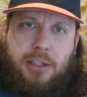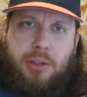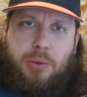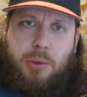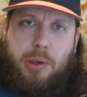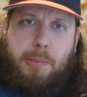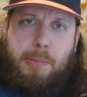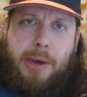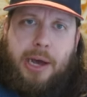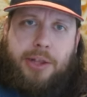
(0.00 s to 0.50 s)
It
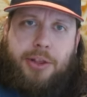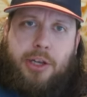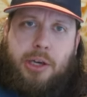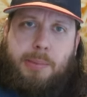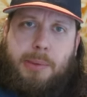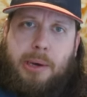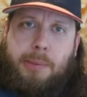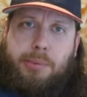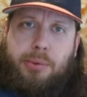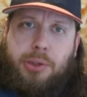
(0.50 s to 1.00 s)
that's one bad
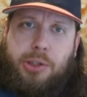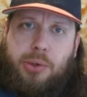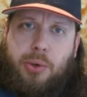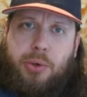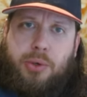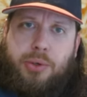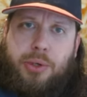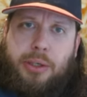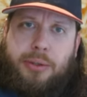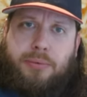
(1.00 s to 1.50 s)
thing about
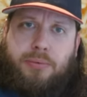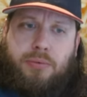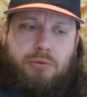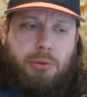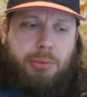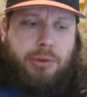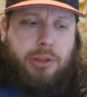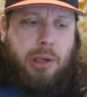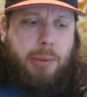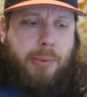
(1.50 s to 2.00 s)
pre-ordering
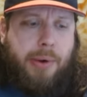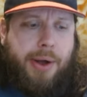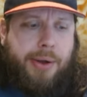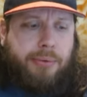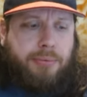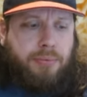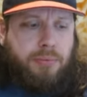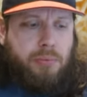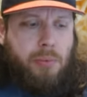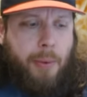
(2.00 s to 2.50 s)
from
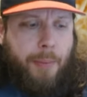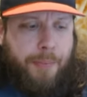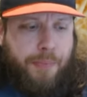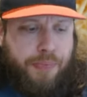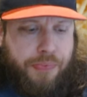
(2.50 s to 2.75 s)
Subway.